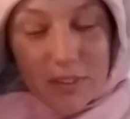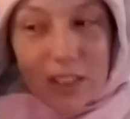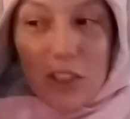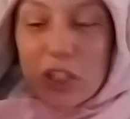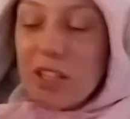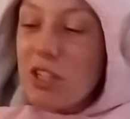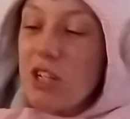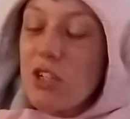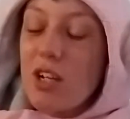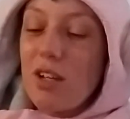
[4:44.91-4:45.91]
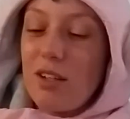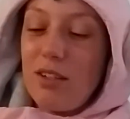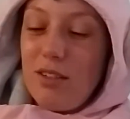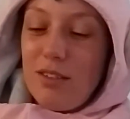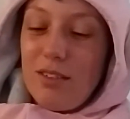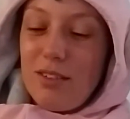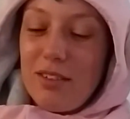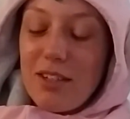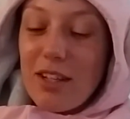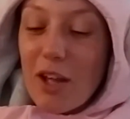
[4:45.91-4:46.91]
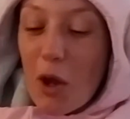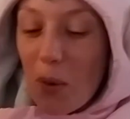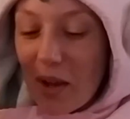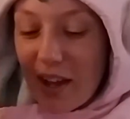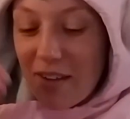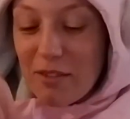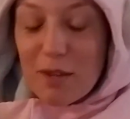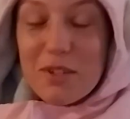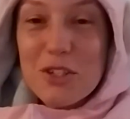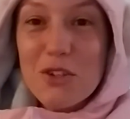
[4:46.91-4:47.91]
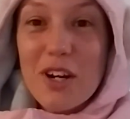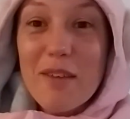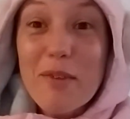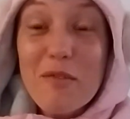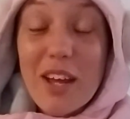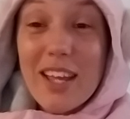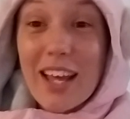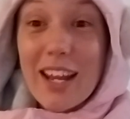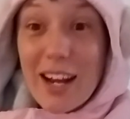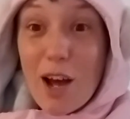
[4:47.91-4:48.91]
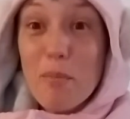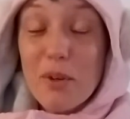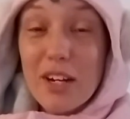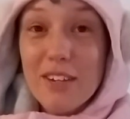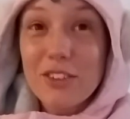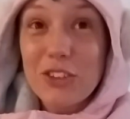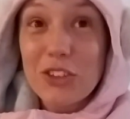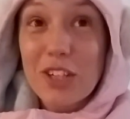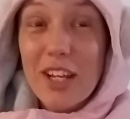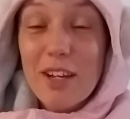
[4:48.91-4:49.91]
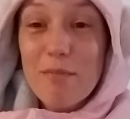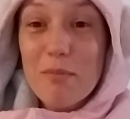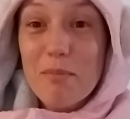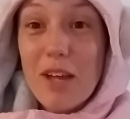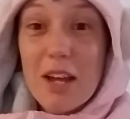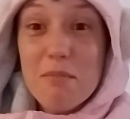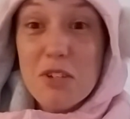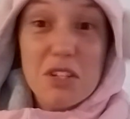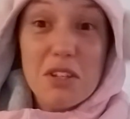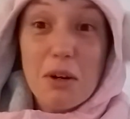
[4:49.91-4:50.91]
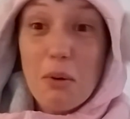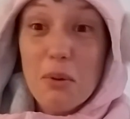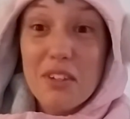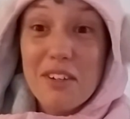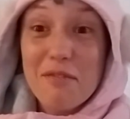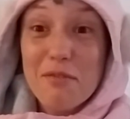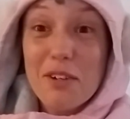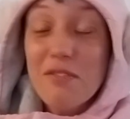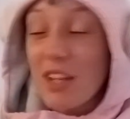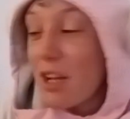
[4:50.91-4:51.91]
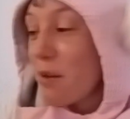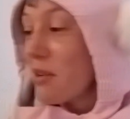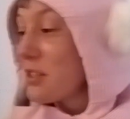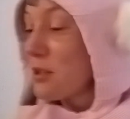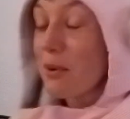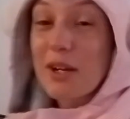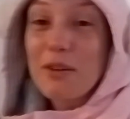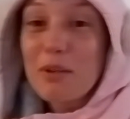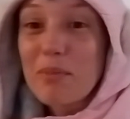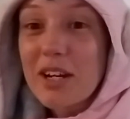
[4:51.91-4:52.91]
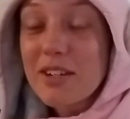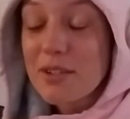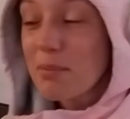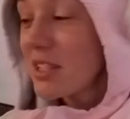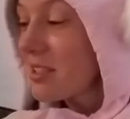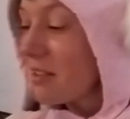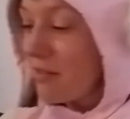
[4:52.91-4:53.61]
Shake, shake, shake. Okay, I'm gonna be straight up. If I cannot pronounce your name, I'm just gonna hold it in front of the camera so I don't embarrass myself.